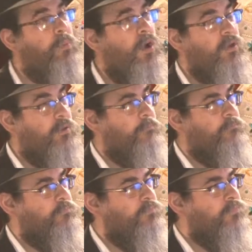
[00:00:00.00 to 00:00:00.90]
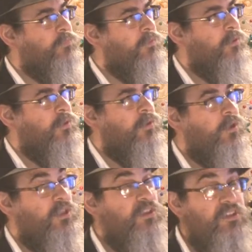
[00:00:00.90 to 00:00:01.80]
Bachrim.
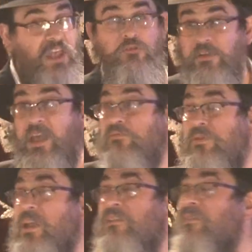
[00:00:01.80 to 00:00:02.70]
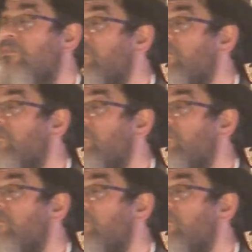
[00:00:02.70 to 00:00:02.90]
These kids who can't read,